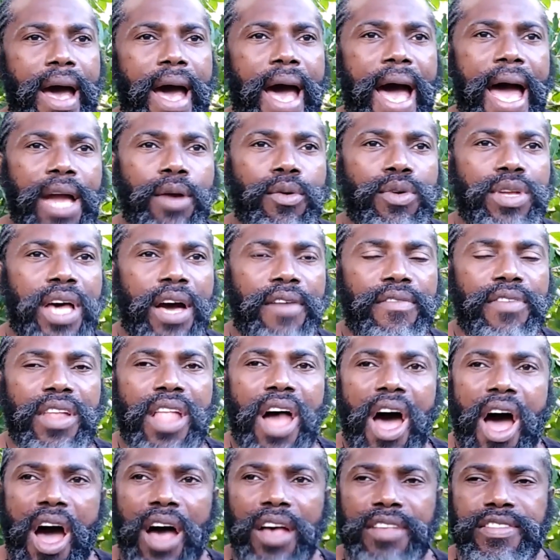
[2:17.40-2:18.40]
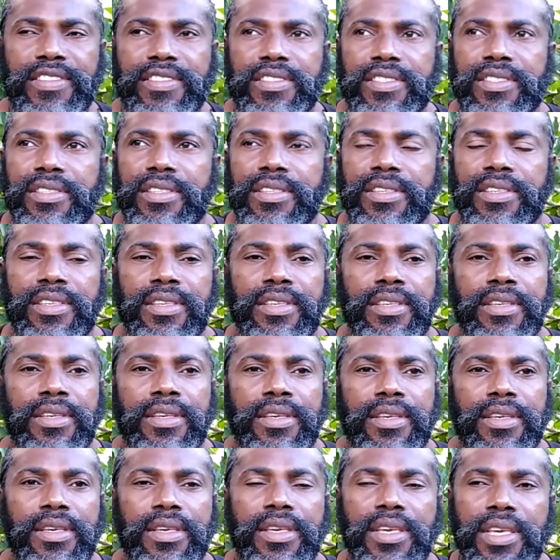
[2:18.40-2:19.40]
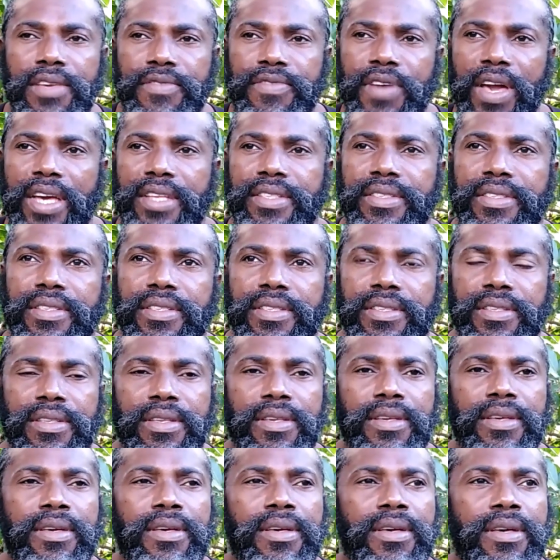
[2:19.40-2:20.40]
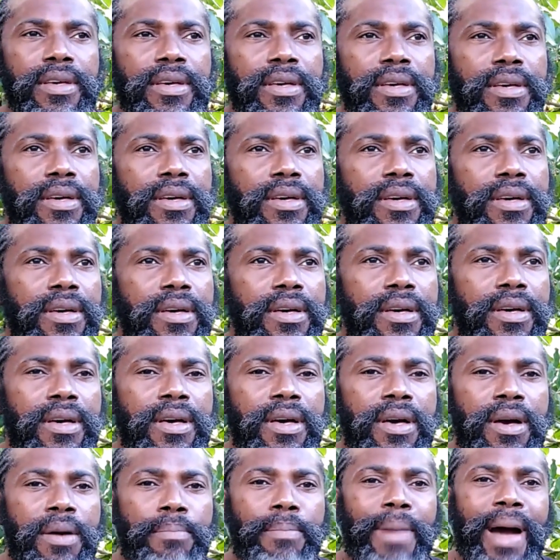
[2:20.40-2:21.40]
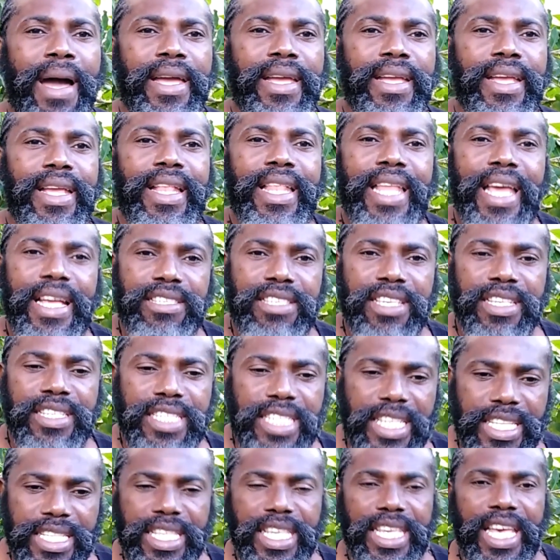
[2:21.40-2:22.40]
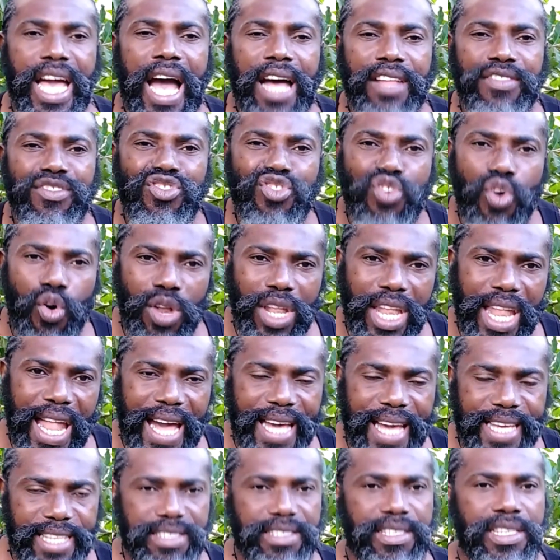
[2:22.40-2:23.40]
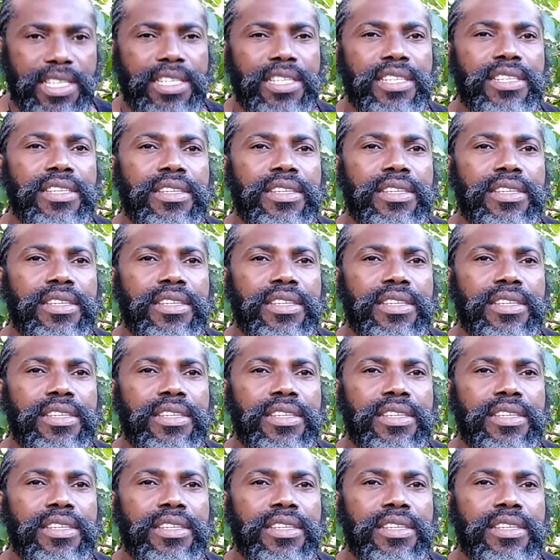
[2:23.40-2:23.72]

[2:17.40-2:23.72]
I would have lost even my electricity. I had no light.